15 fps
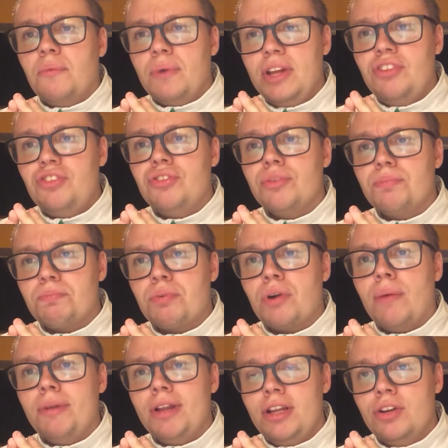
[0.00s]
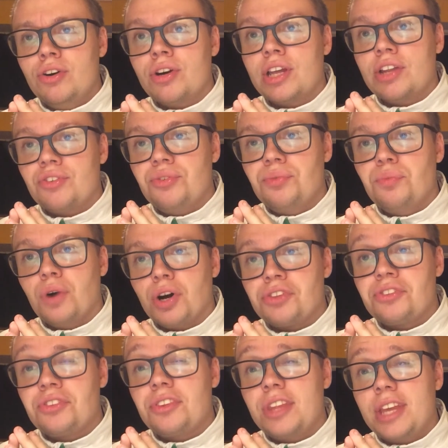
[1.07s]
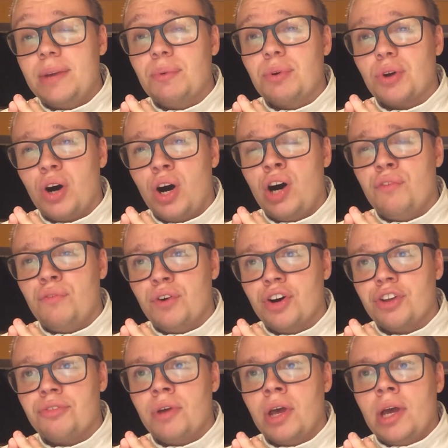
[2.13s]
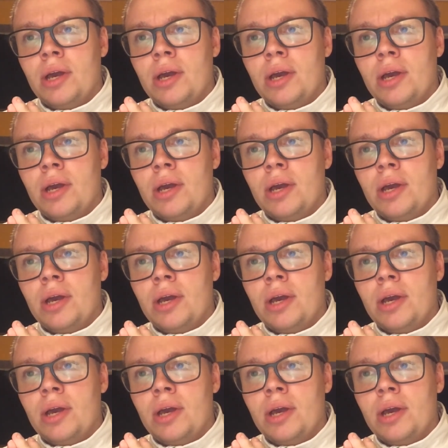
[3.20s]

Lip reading: we should probably look into what they would offer us.